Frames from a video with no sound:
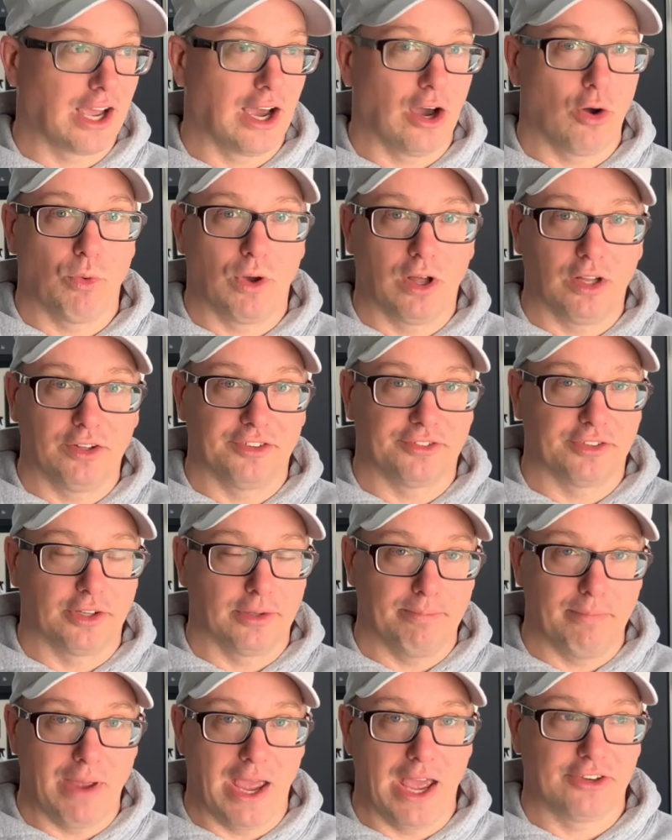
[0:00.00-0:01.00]
How well does
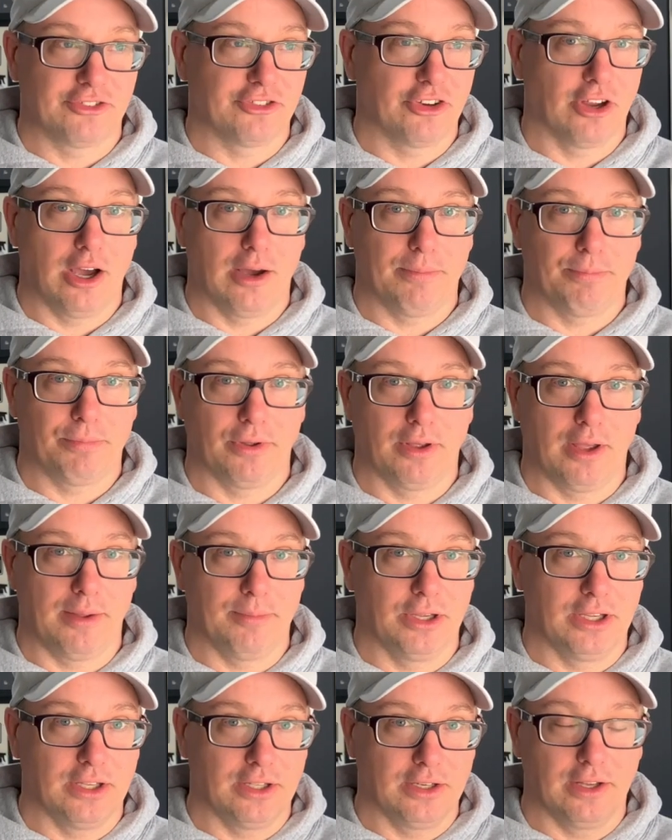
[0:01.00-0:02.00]
it match up? I
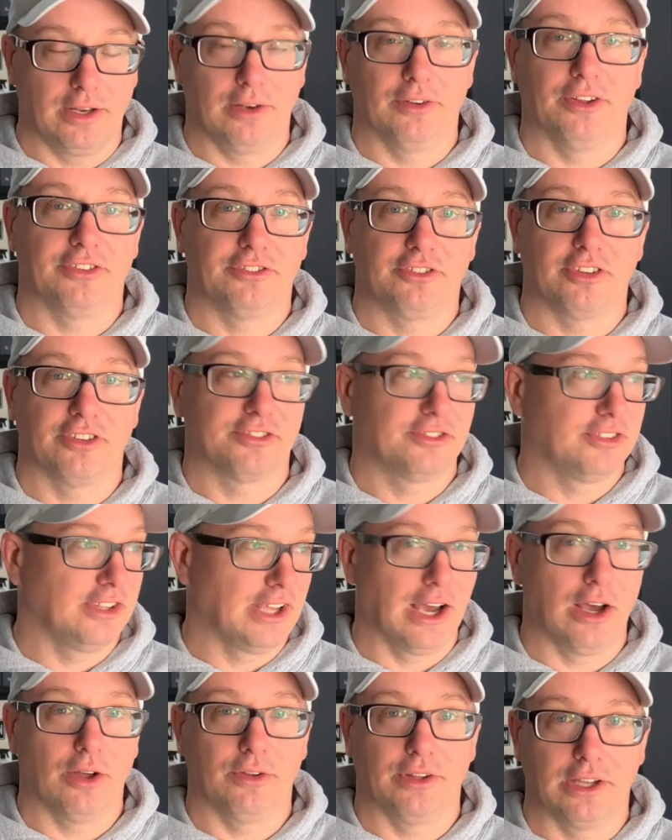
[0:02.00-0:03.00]
mean, and let's just see
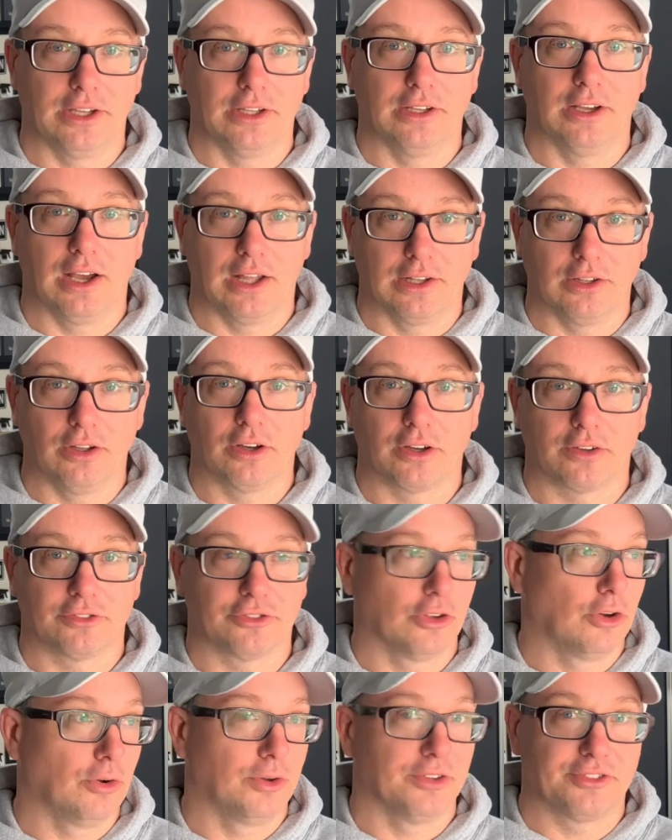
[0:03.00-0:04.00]
how they uh, look.
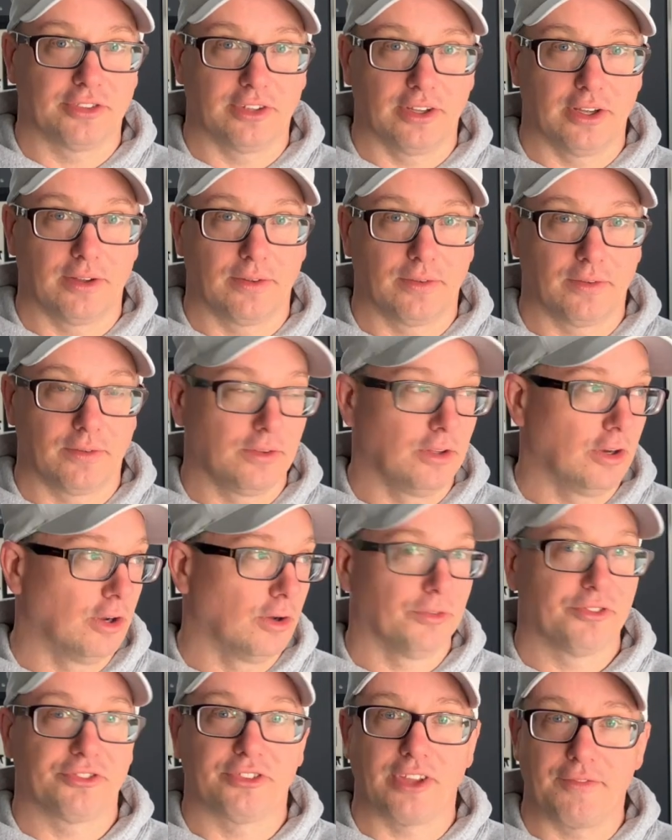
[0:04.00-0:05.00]
So it's a, you
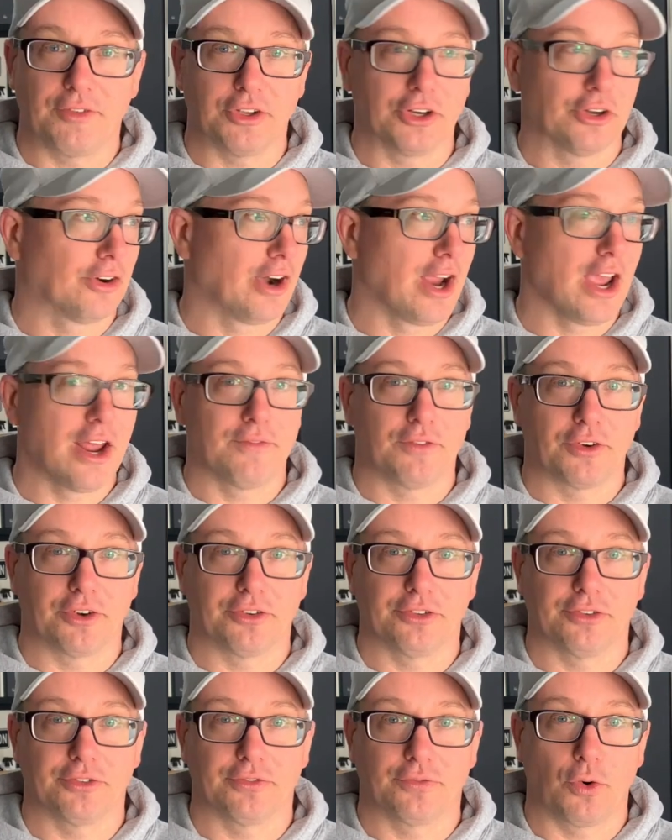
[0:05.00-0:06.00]
know, seven grand
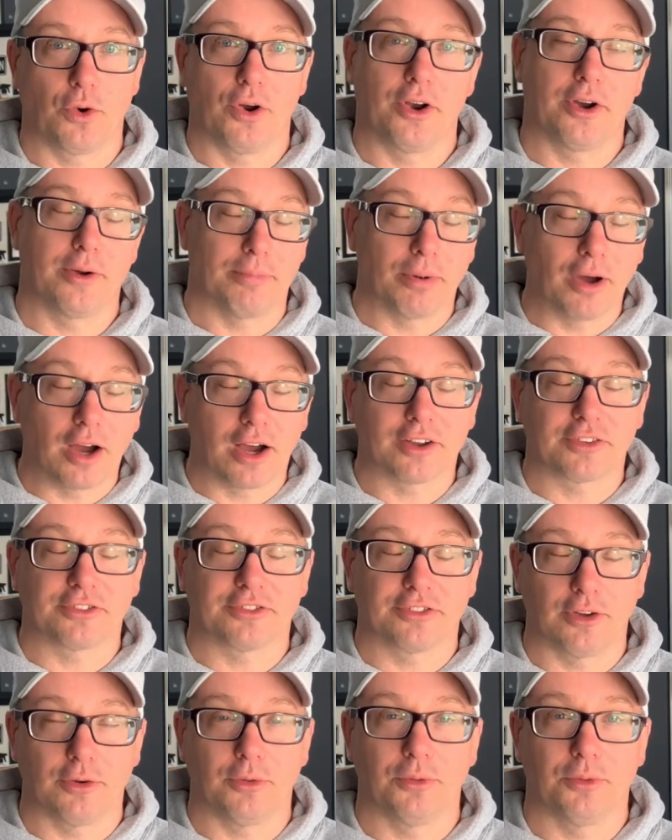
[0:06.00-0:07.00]
versus 400 bucks.
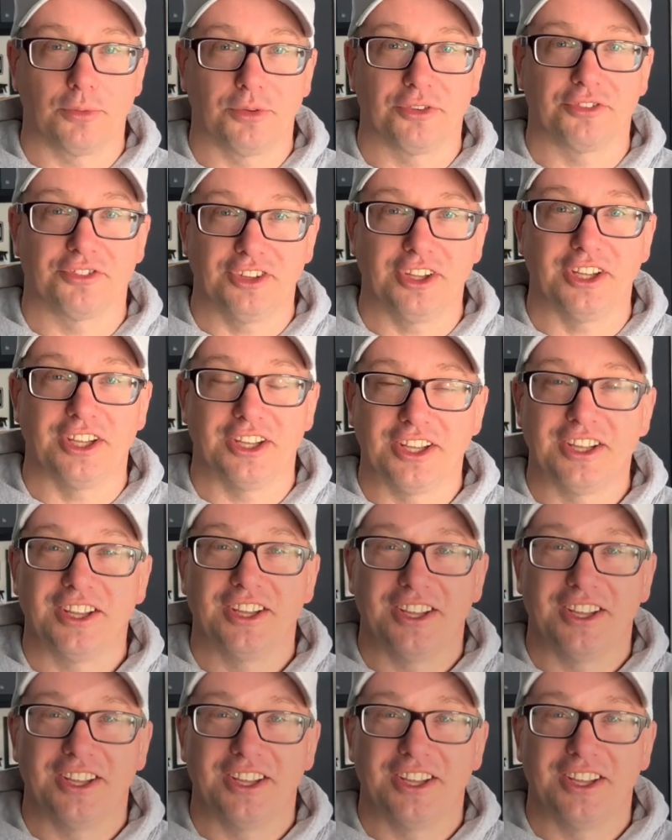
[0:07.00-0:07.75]
So we'll see.